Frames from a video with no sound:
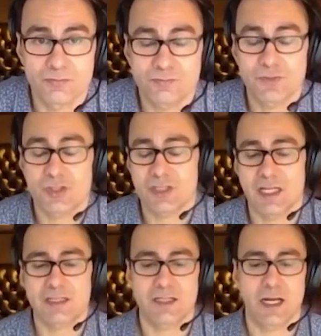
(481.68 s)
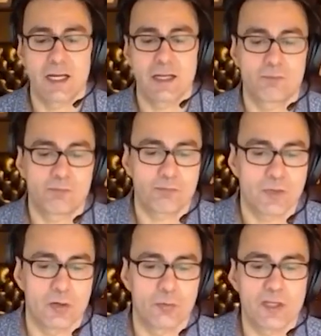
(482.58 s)
just last night
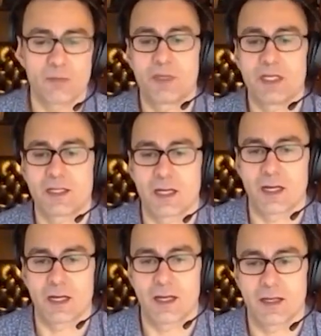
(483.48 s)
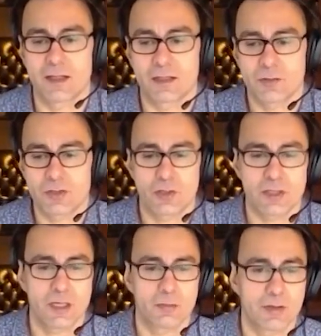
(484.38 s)
on Wikipedia, and it was
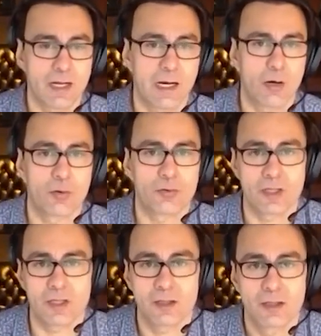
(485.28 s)
talking about how the